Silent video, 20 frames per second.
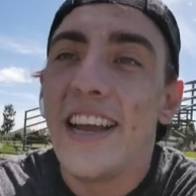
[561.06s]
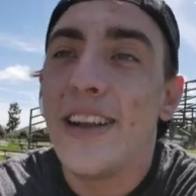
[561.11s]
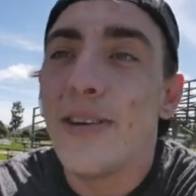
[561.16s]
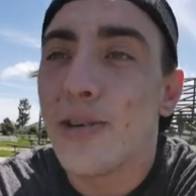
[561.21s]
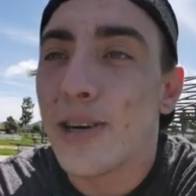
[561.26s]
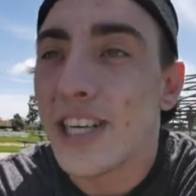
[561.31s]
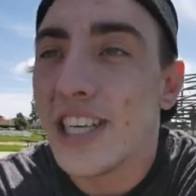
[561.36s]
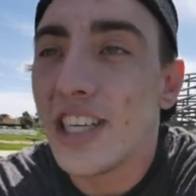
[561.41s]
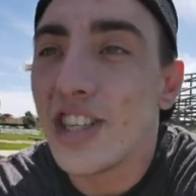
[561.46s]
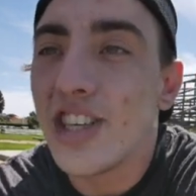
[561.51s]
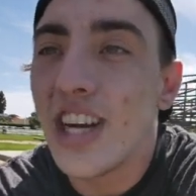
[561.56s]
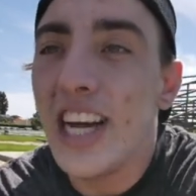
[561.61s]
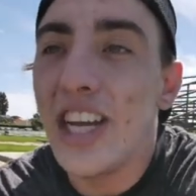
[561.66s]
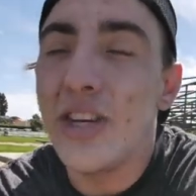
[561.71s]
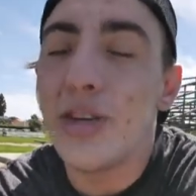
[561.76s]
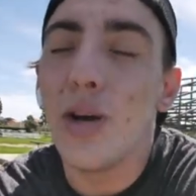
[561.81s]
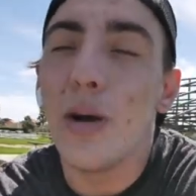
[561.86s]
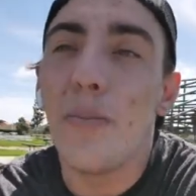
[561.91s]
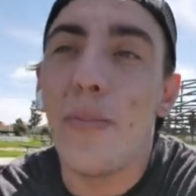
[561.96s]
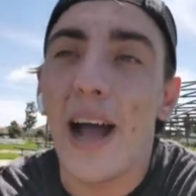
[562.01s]
We're going to try and
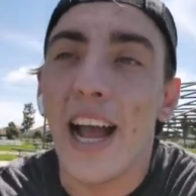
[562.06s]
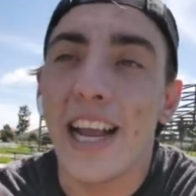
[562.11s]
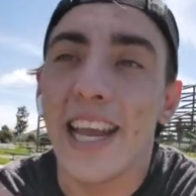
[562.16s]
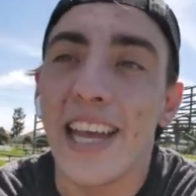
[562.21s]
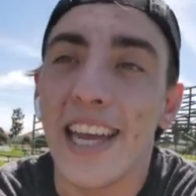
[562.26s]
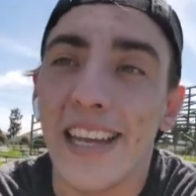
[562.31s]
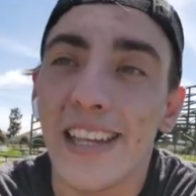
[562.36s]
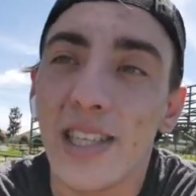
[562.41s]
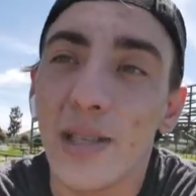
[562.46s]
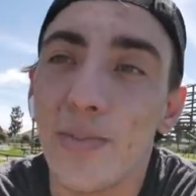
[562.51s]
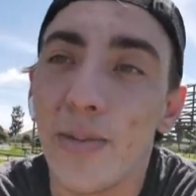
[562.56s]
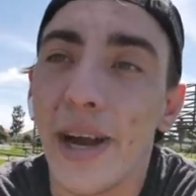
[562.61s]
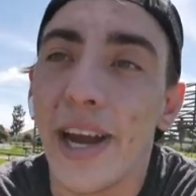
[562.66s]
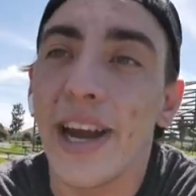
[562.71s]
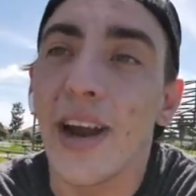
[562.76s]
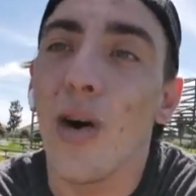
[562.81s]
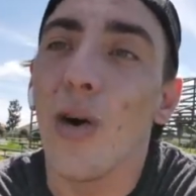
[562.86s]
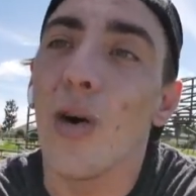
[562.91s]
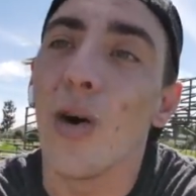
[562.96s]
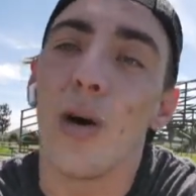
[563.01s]
do a back
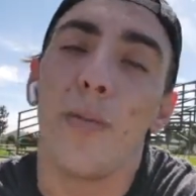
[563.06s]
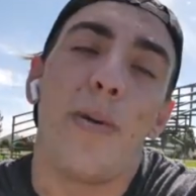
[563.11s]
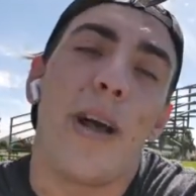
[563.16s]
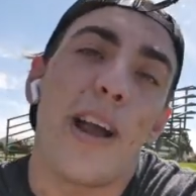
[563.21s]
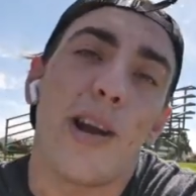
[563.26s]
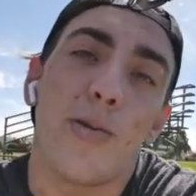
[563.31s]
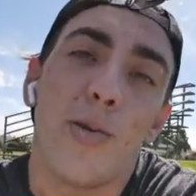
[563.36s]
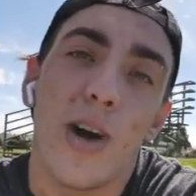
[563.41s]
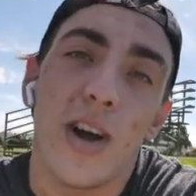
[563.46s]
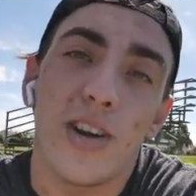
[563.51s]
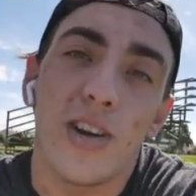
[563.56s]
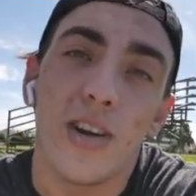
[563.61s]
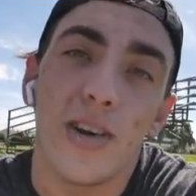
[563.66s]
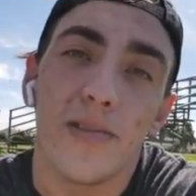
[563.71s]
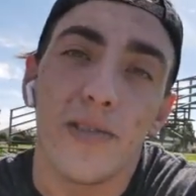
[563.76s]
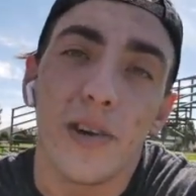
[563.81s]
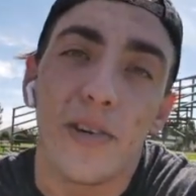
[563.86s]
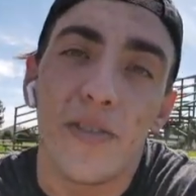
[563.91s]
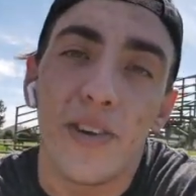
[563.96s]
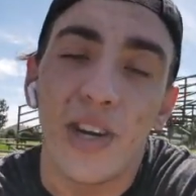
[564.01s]
handspring or a back
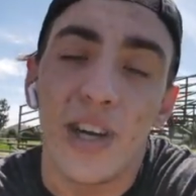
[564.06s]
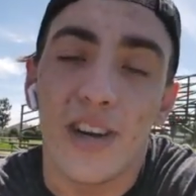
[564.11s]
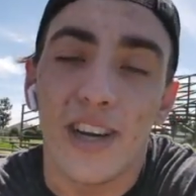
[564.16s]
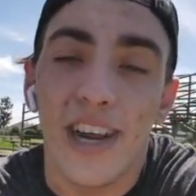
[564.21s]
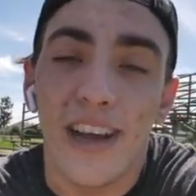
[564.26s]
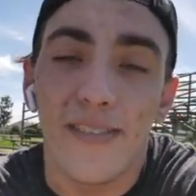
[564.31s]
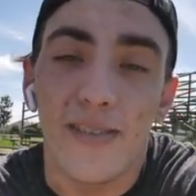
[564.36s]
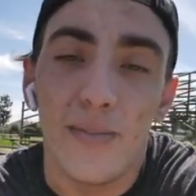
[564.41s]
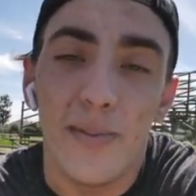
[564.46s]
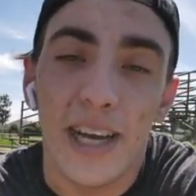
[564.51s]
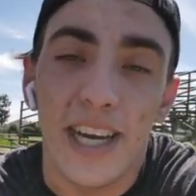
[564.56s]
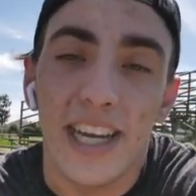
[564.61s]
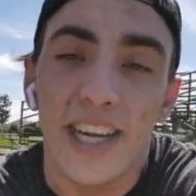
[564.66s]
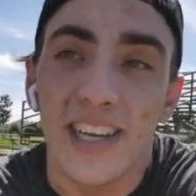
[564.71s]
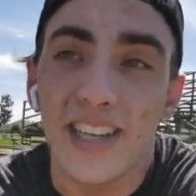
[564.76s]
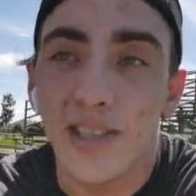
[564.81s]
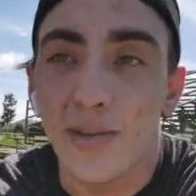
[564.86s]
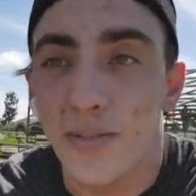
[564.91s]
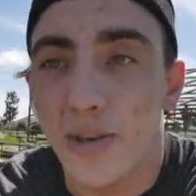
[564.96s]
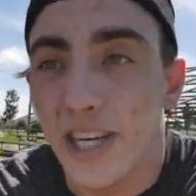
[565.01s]
walkover if you don't have a back
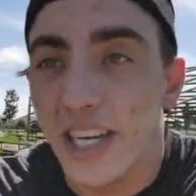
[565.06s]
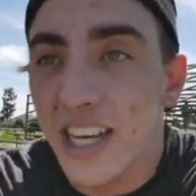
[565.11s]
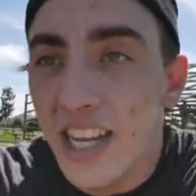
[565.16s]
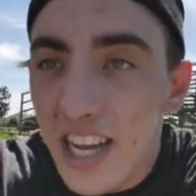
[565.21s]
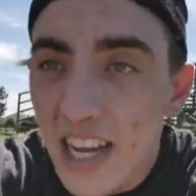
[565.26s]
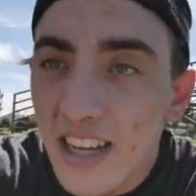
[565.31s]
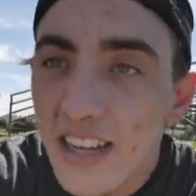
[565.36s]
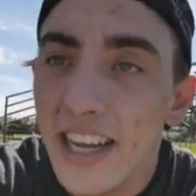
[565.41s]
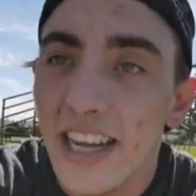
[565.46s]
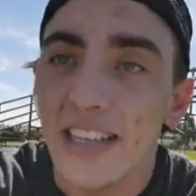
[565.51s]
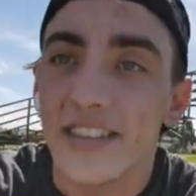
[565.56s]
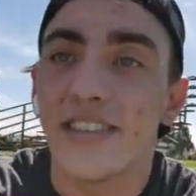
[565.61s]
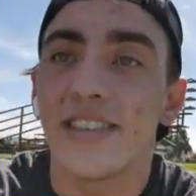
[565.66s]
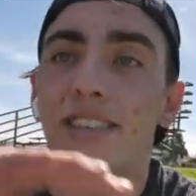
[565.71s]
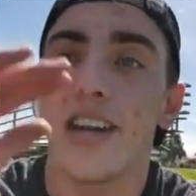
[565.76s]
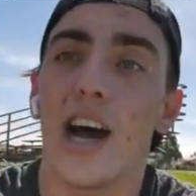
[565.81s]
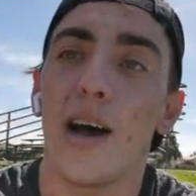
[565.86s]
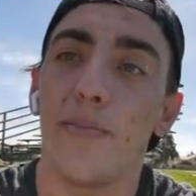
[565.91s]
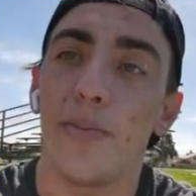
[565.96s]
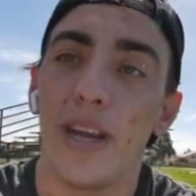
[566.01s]
handspring, and
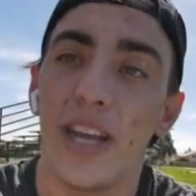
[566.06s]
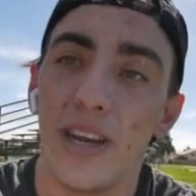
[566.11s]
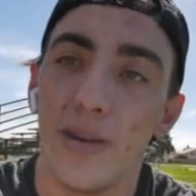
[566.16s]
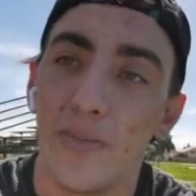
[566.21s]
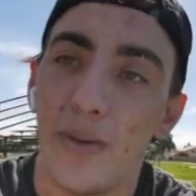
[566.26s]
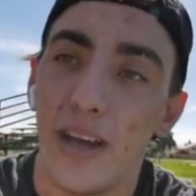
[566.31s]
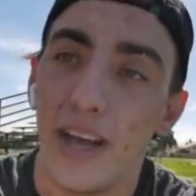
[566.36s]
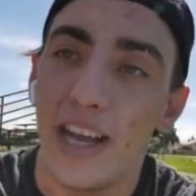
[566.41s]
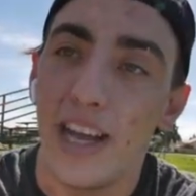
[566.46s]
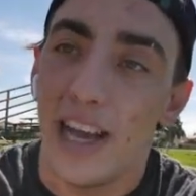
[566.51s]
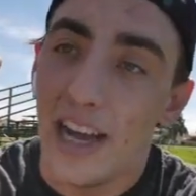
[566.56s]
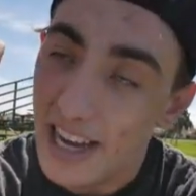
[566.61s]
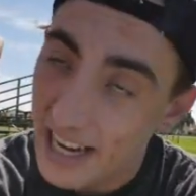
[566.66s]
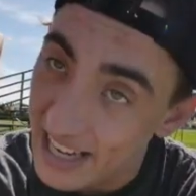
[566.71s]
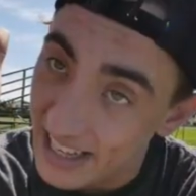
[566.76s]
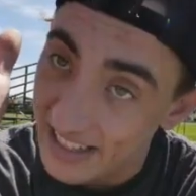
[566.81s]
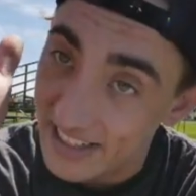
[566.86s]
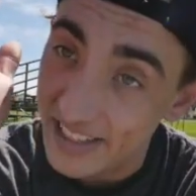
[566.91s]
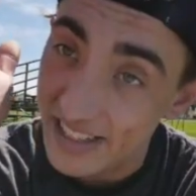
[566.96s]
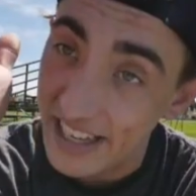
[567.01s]
stop in a
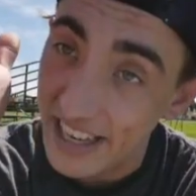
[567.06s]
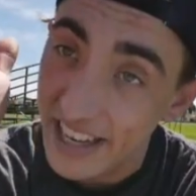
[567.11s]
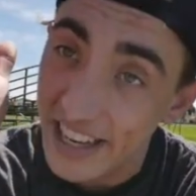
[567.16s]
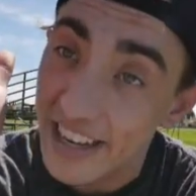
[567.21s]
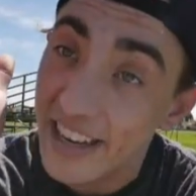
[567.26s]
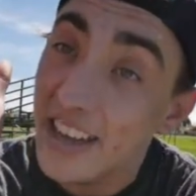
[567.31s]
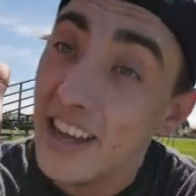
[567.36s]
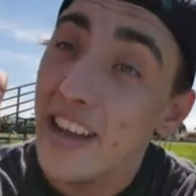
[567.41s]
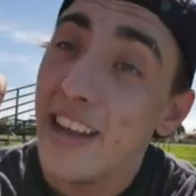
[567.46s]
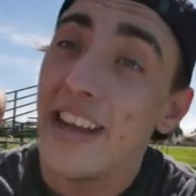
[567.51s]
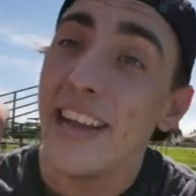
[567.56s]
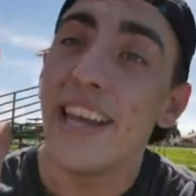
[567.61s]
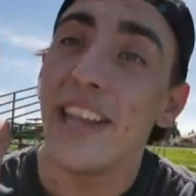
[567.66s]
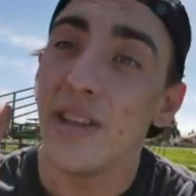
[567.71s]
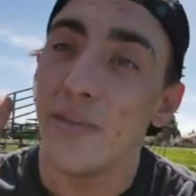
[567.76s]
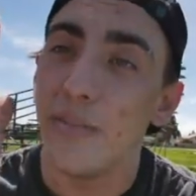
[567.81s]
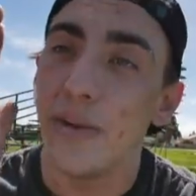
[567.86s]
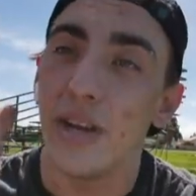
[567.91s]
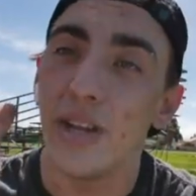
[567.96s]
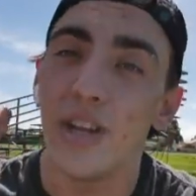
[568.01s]
handstand in
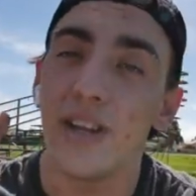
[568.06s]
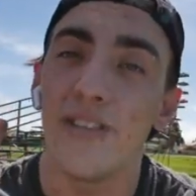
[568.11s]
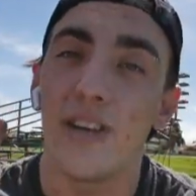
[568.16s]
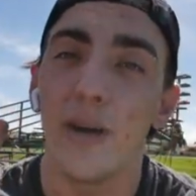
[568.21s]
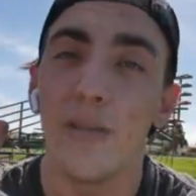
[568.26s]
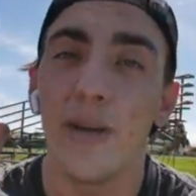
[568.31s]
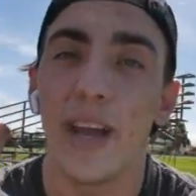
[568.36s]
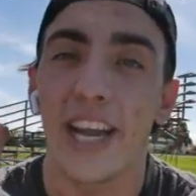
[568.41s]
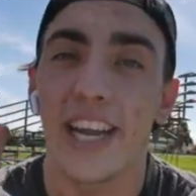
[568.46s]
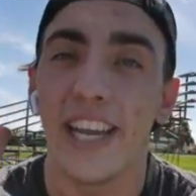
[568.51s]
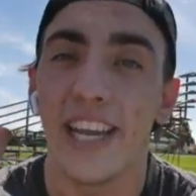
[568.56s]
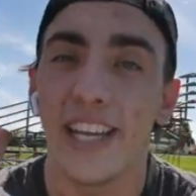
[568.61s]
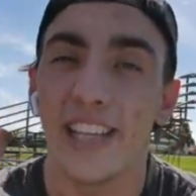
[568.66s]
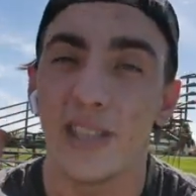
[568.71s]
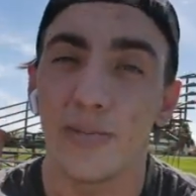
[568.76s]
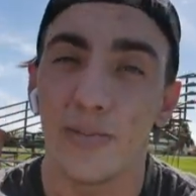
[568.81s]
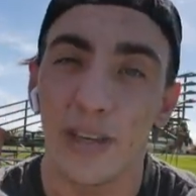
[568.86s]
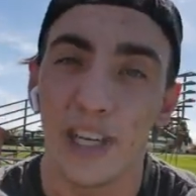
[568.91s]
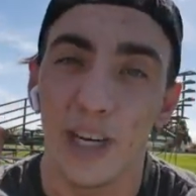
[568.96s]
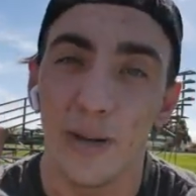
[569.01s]
the middle of our back
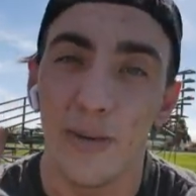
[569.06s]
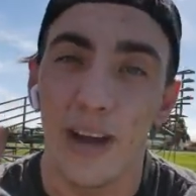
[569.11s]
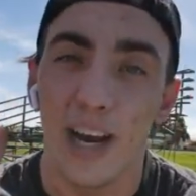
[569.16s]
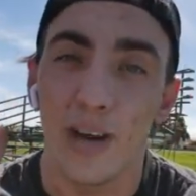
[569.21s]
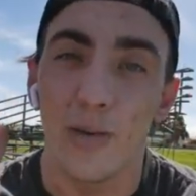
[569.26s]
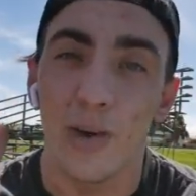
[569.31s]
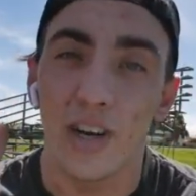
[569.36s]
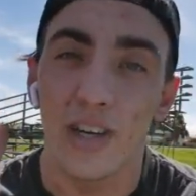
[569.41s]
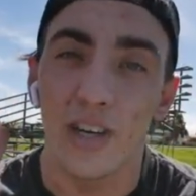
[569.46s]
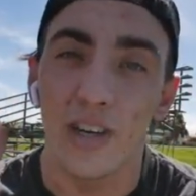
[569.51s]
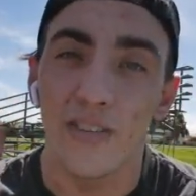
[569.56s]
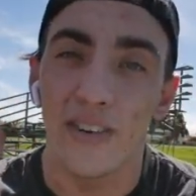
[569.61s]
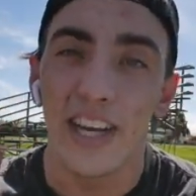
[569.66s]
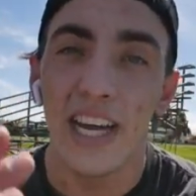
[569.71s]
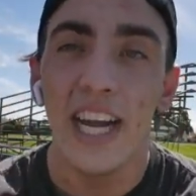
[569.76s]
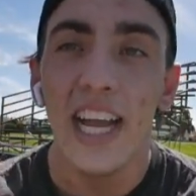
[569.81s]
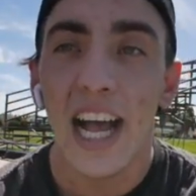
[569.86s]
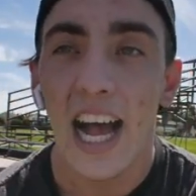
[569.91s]
handspring or back walkover.